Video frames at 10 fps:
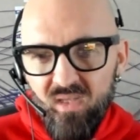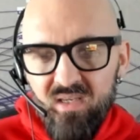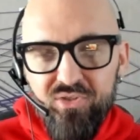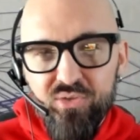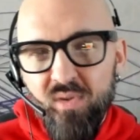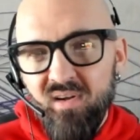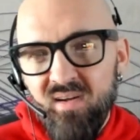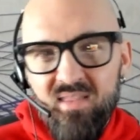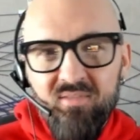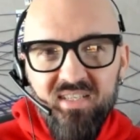It's just whether or
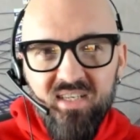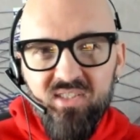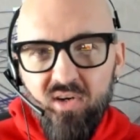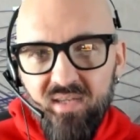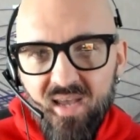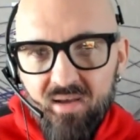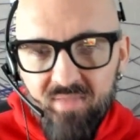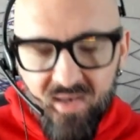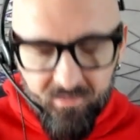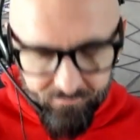not the Vikings already have
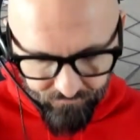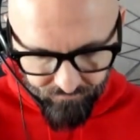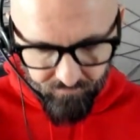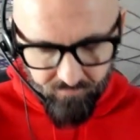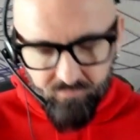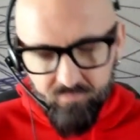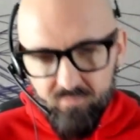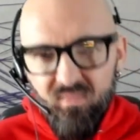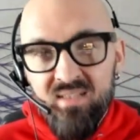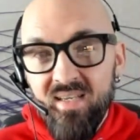that
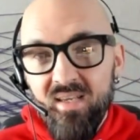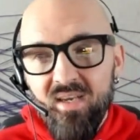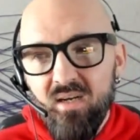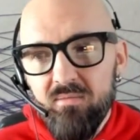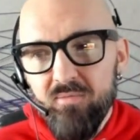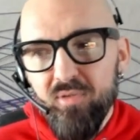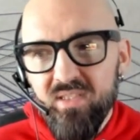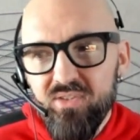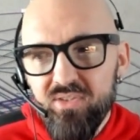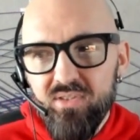taken care of in free
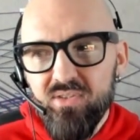agency.